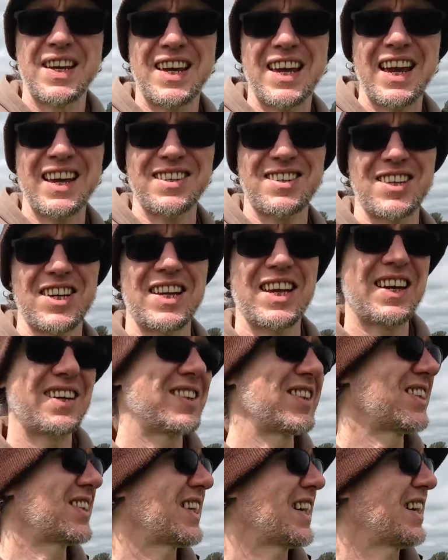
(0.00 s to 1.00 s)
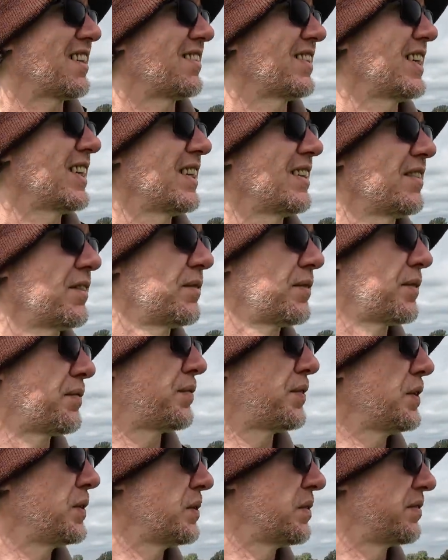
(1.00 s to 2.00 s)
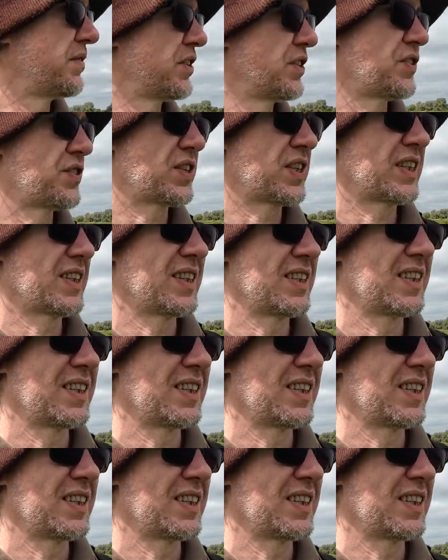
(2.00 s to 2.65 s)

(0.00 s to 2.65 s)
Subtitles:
get together down here of a few of us.